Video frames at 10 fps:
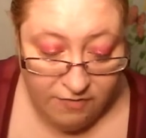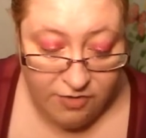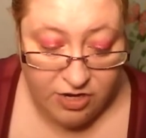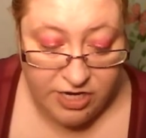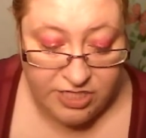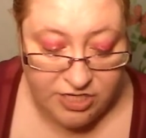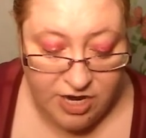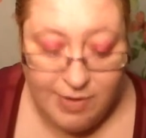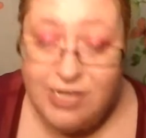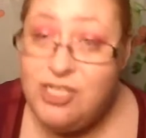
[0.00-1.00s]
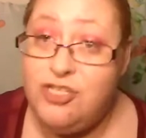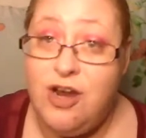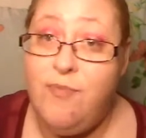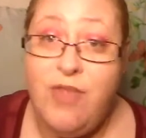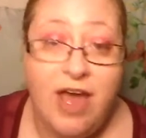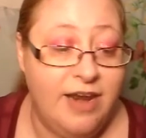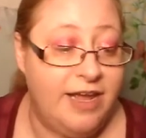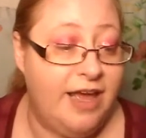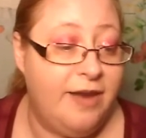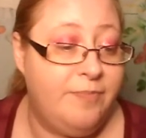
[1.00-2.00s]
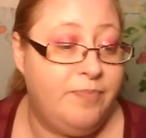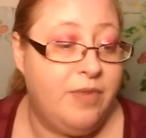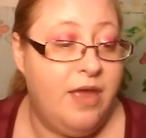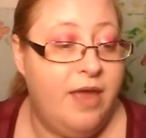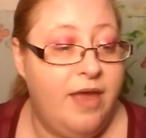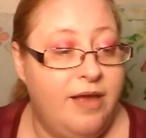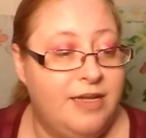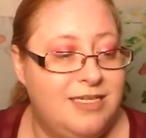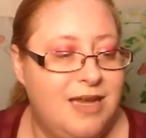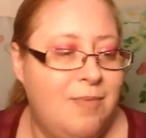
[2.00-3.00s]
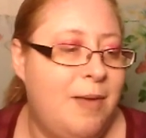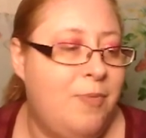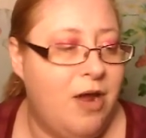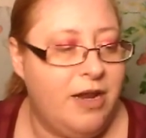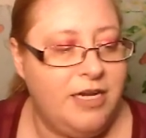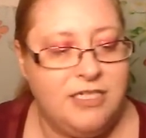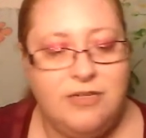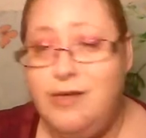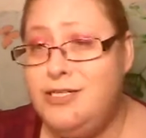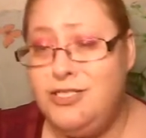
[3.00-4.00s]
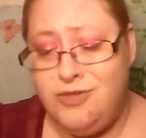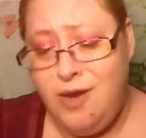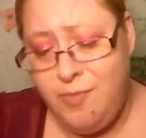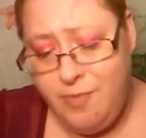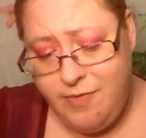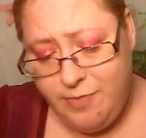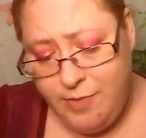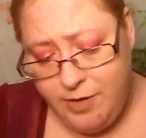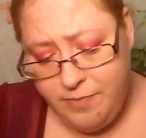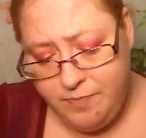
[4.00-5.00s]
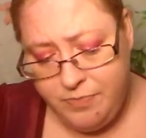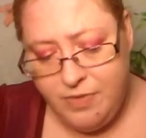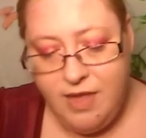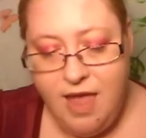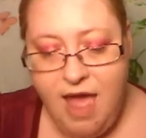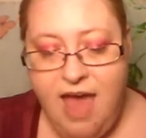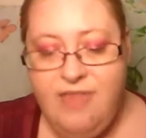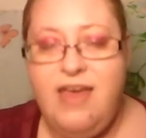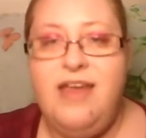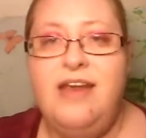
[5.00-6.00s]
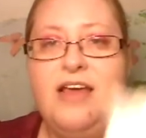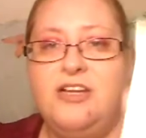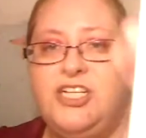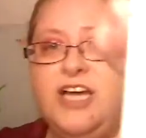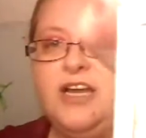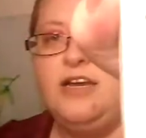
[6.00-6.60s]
for her Instagram. I just dropped that again. It's not my product, so I just drop them everywhere. And then she got